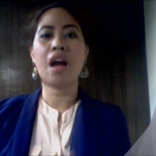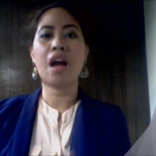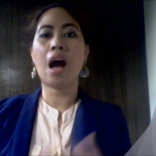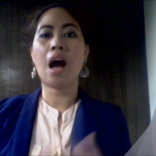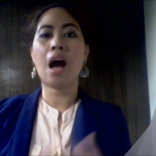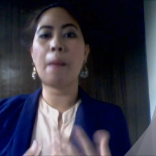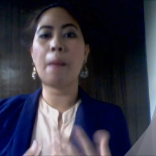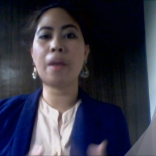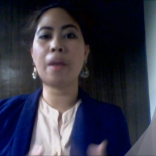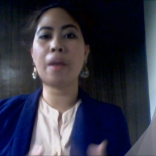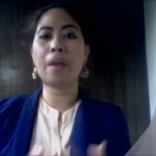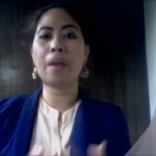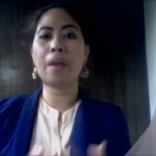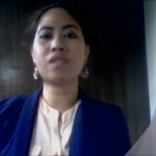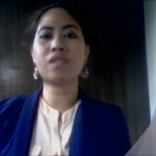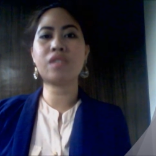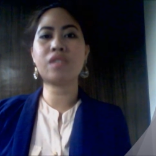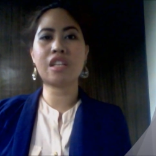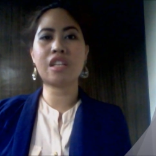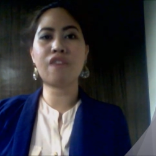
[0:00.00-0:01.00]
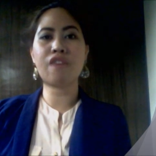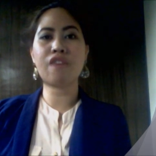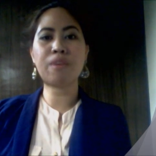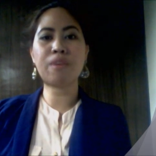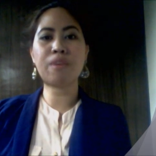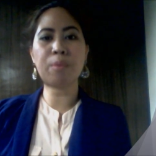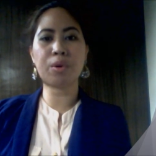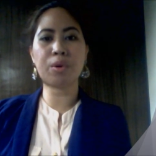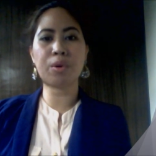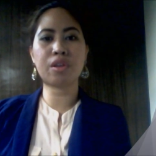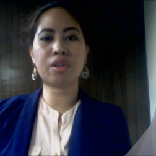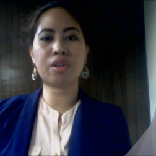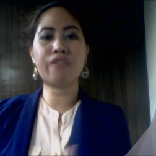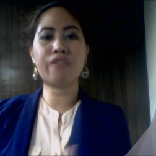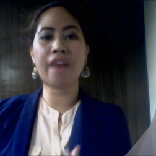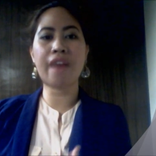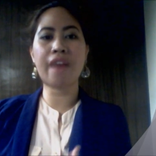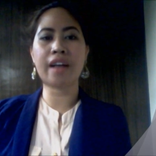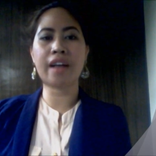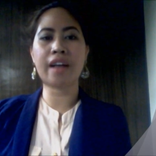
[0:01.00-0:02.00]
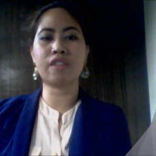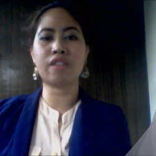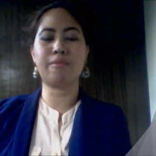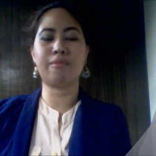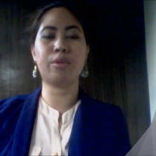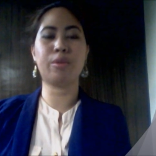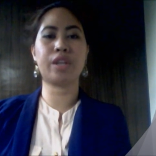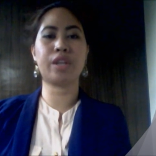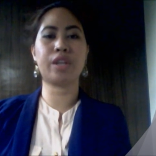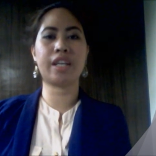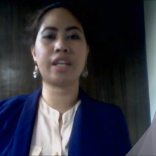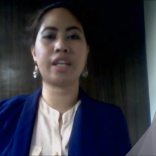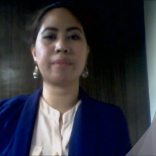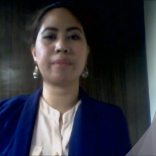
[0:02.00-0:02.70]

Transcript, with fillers: upon receipt of report of act of bullying.